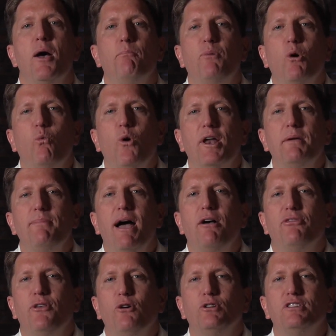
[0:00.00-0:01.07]
But what
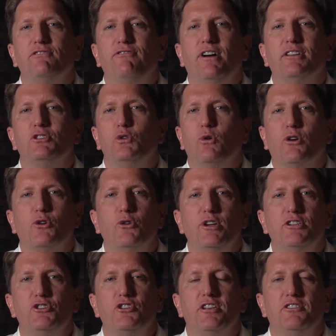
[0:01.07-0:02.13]
about those of us who are
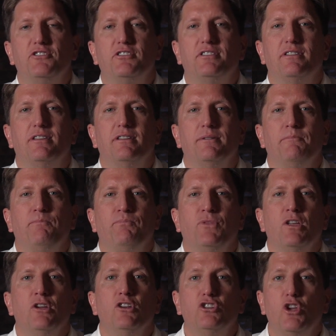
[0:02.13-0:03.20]
Christians?
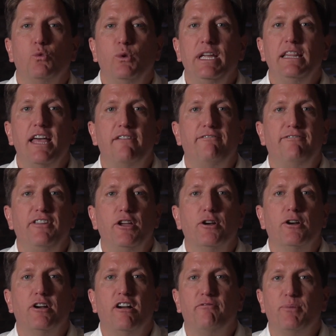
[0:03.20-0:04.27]
Should we let
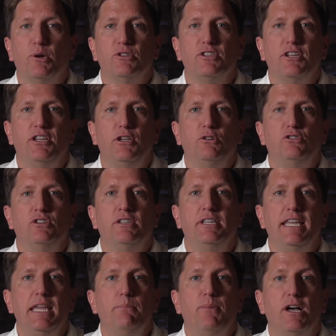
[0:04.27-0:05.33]
fear of persecution
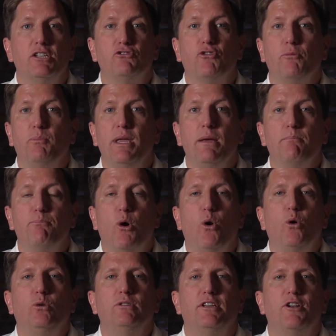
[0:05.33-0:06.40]
keep us from being
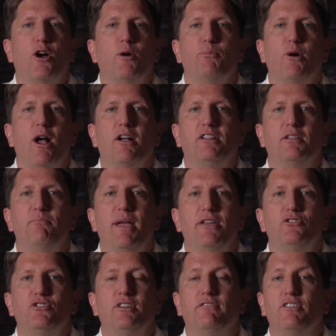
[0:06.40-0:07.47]
bold in our
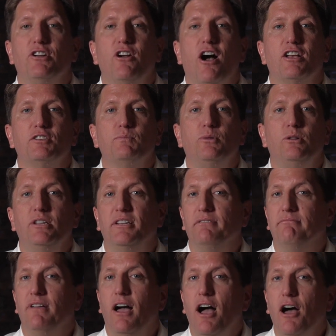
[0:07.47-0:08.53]
proclamation of the gospel
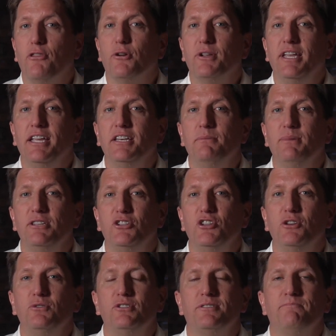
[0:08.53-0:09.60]
and other kingdom
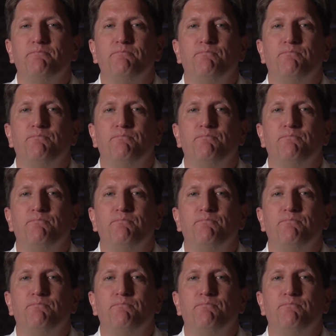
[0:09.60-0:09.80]
issues?